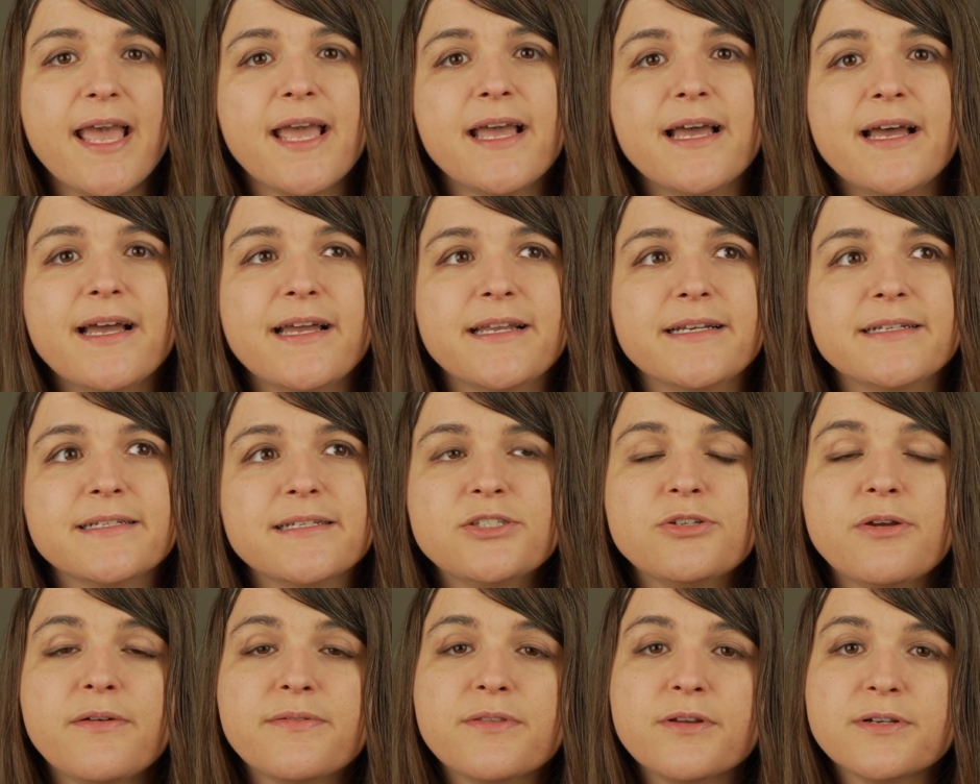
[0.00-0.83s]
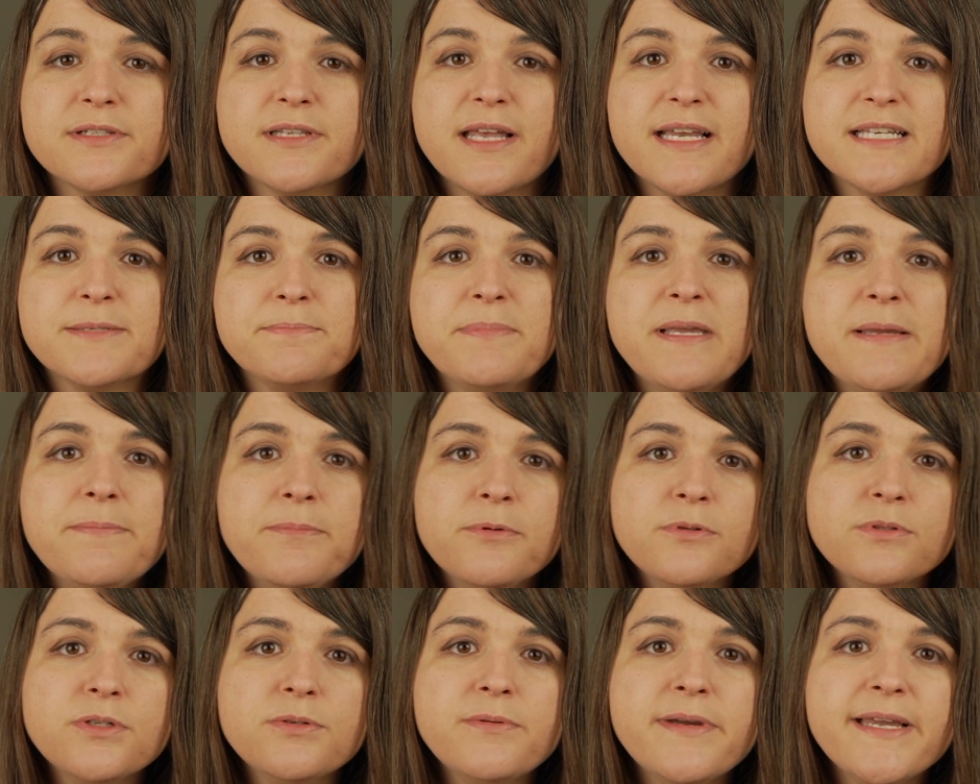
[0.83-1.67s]
And so if there's less
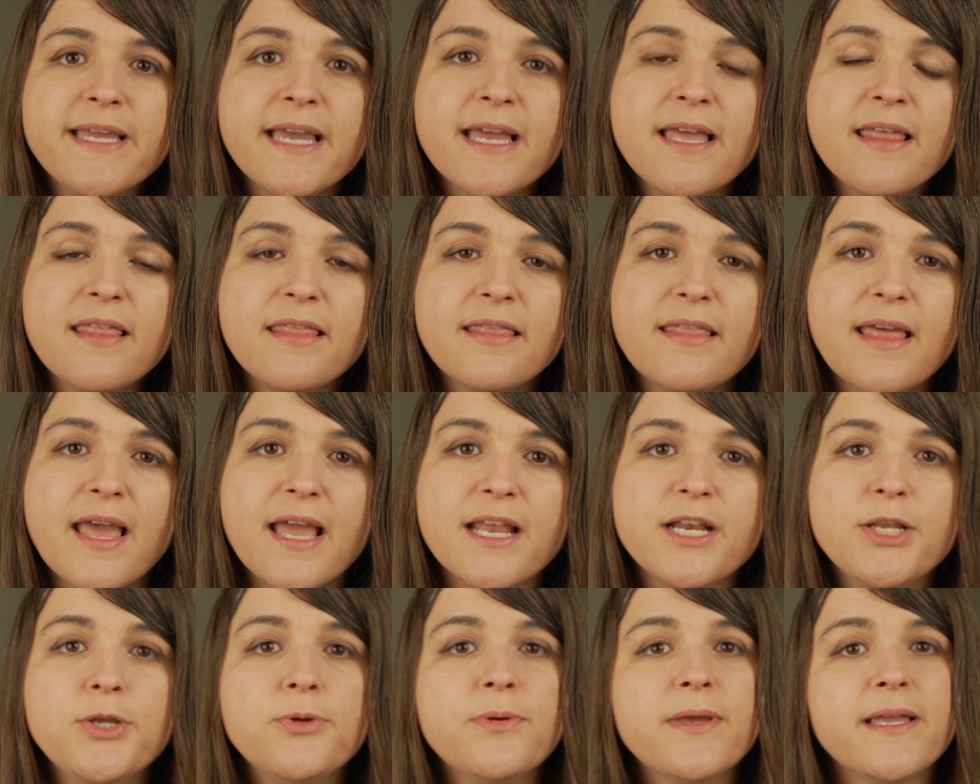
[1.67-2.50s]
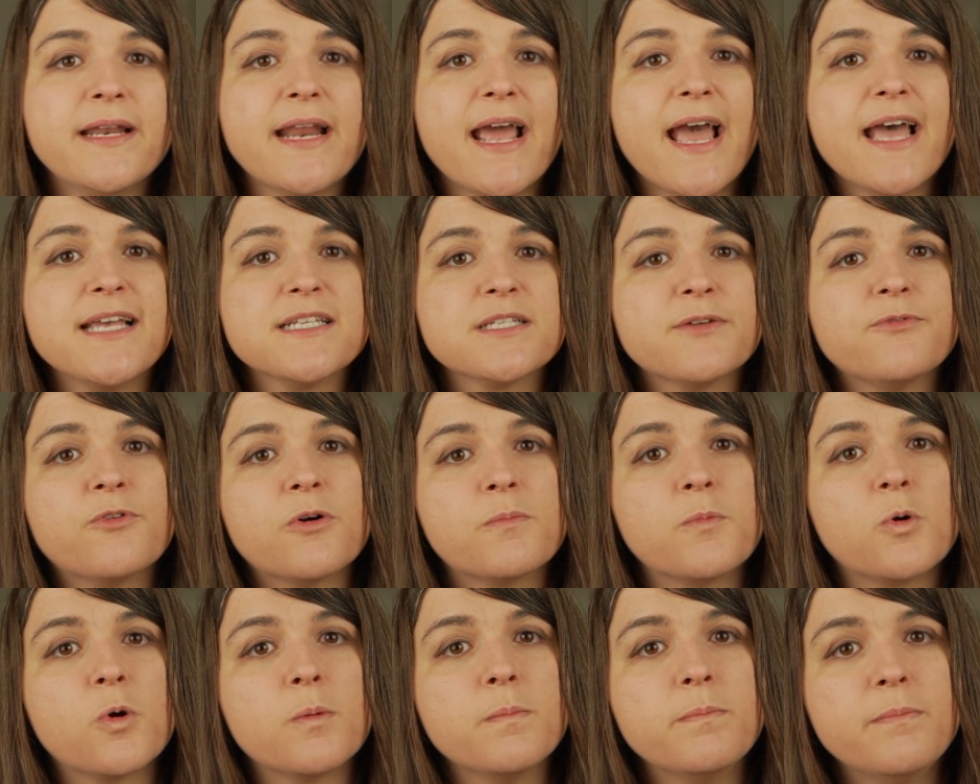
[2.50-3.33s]
people doing it, then you can ask for
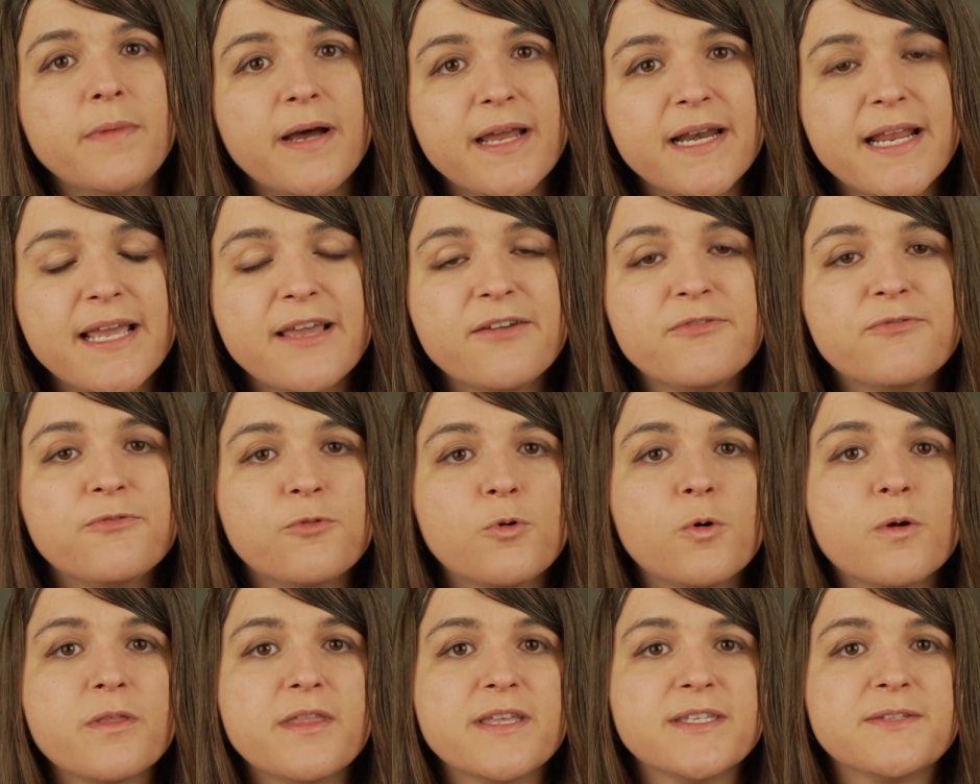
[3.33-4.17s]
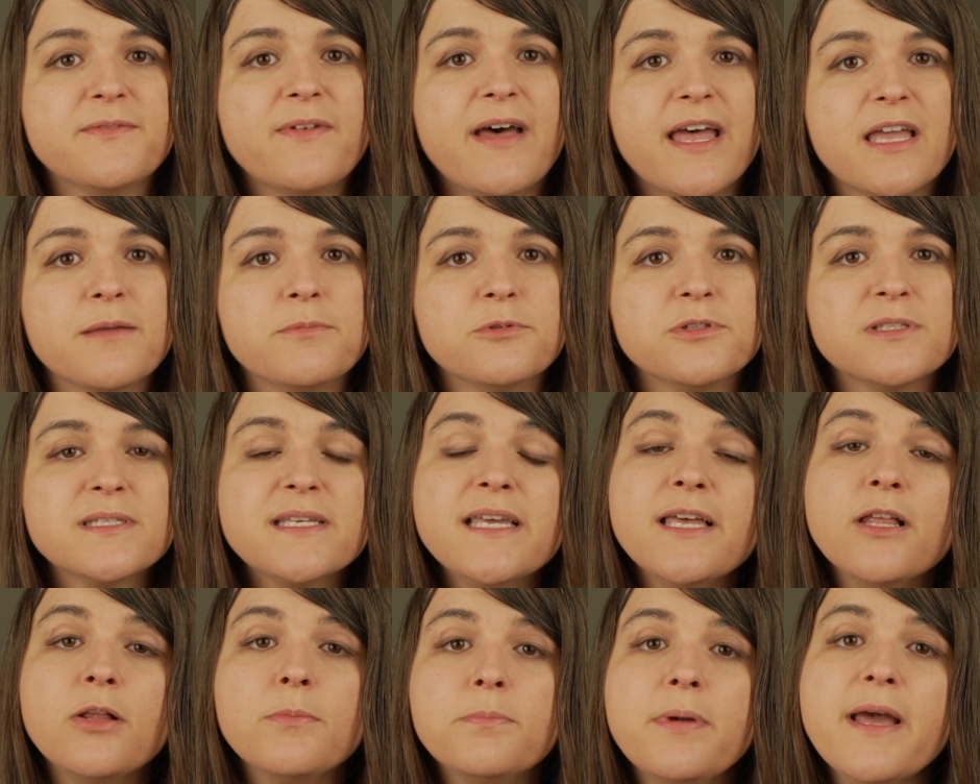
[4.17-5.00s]
more money for this valuable
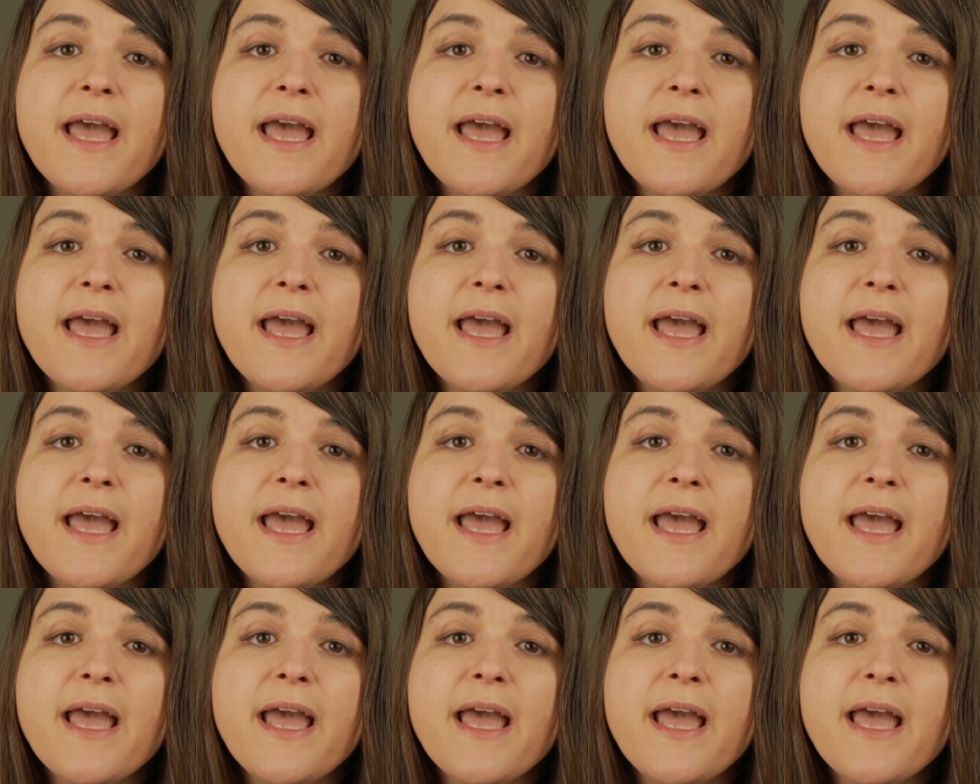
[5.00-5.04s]
skill.